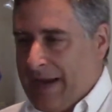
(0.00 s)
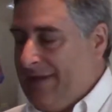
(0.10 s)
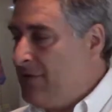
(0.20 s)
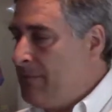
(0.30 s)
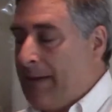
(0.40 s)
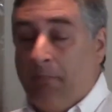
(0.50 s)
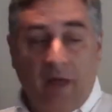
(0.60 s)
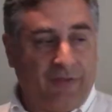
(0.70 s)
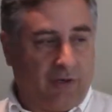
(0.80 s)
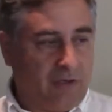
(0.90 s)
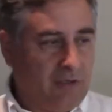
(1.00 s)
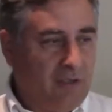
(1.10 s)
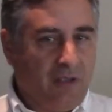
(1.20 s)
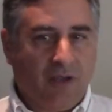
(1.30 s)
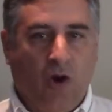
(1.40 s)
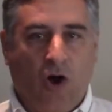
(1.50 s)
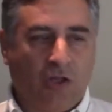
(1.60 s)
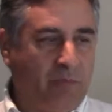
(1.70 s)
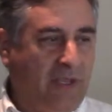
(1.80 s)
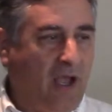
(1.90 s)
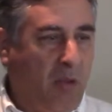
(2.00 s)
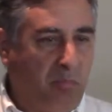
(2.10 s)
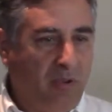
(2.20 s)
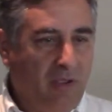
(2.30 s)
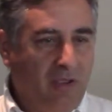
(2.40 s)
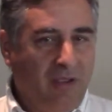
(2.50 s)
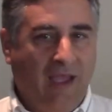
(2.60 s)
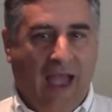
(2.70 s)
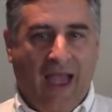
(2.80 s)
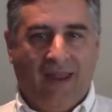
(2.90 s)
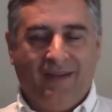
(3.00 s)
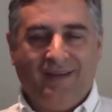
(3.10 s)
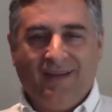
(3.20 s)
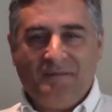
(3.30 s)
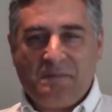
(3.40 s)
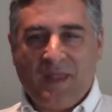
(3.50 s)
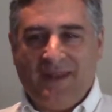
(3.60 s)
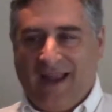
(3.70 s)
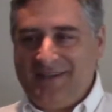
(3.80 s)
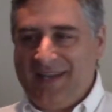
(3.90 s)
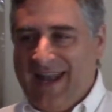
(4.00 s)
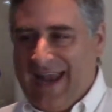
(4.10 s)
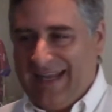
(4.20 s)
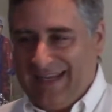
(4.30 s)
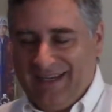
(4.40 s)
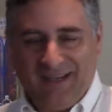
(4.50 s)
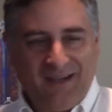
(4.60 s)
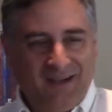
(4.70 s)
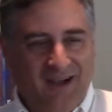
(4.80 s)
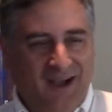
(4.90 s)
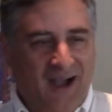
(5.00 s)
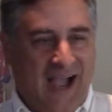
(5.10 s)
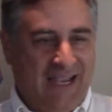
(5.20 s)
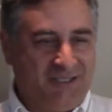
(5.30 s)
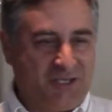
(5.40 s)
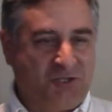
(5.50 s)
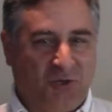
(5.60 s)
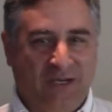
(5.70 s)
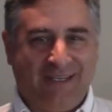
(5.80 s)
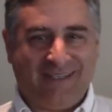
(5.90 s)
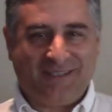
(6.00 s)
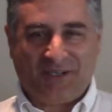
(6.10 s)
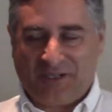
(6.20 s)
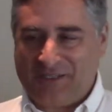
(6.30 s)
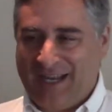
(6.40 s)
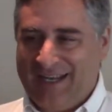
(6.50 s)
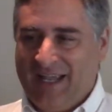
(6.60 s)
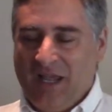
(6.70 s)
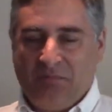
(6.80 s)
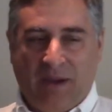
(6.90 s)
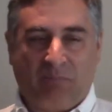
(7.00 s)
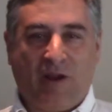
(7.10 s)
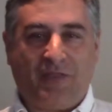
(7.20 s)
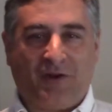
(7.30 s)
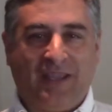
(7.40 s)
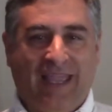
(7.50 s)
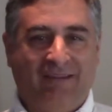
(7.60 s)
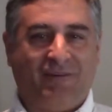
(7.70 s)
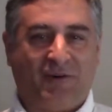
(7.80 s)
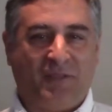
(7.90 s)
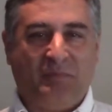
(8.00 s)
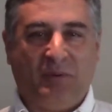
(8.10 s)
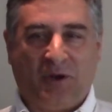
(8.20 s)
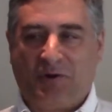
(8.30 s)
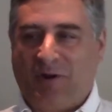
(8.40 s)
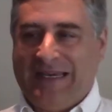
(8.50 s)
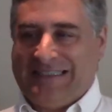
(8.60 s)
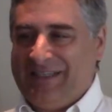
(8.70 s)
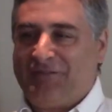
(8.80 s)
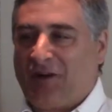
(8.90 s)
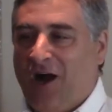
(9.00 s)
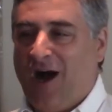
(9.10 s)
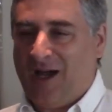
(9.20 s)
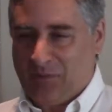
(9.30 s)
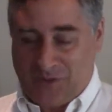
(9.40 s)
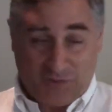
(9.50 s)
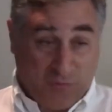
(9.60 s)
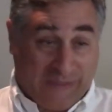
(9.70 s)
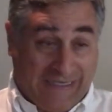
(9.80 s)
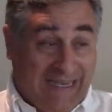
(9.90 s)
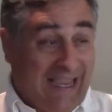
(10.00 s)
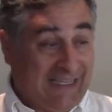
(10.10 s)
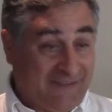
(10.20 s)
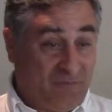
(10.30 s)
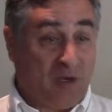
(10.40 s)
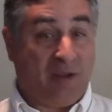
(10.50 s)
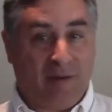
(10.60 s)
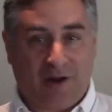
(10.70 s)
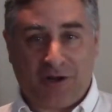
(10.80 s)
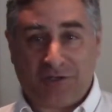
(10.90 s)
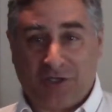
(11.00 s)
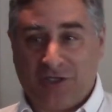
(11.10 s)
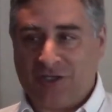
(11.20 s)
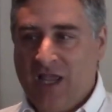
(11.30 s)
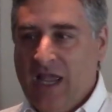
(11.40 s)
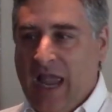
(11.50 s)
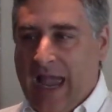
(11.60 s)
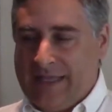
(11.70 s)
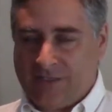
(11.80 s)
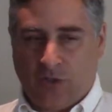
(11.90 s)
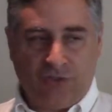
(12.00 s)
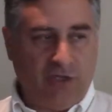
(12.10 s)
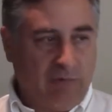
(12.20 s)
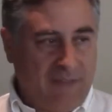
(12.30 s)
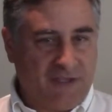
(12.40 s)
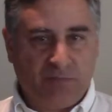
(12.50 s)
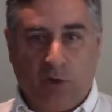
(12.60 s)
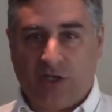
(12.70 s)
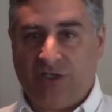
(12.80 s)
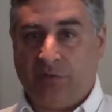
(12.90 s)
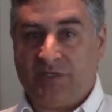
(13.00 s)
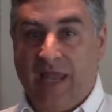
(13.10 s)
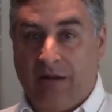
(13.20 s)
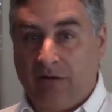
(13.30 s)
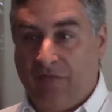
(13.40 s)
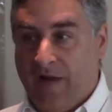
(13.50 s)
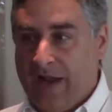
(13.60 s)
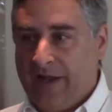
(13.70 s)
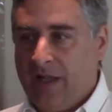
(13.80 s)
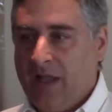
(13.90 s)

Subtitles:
even my mother called me up, and in 1980 I had just joined the church, and my brother gave her the book Crazy for God, which is a really negative book about our church. And so she read this book and she was terrified.